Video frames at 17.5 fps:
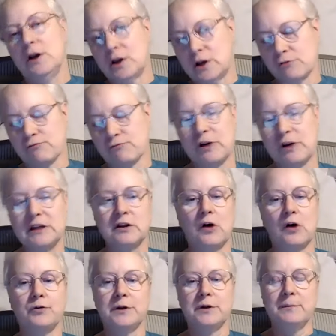can
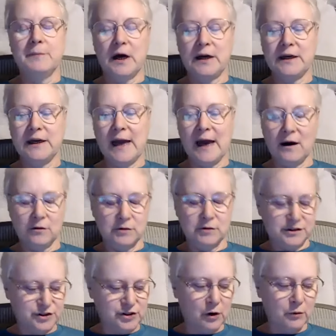reloan the money out.
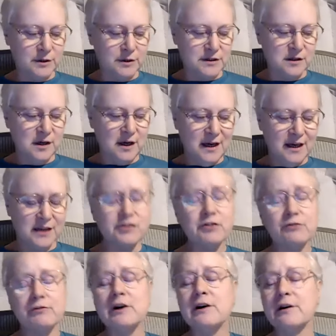So it's it's
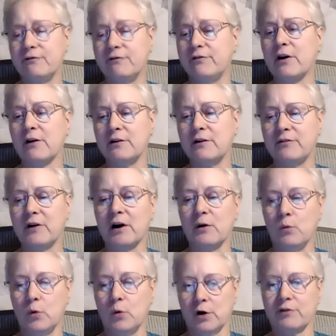a really very very
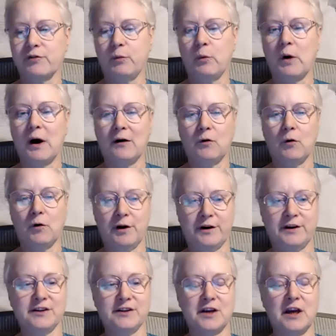worthwhile
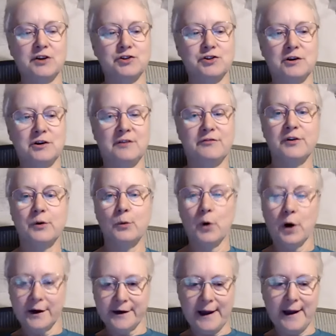organization if you
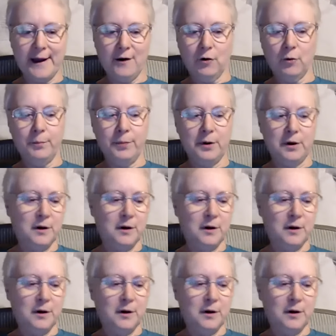want to help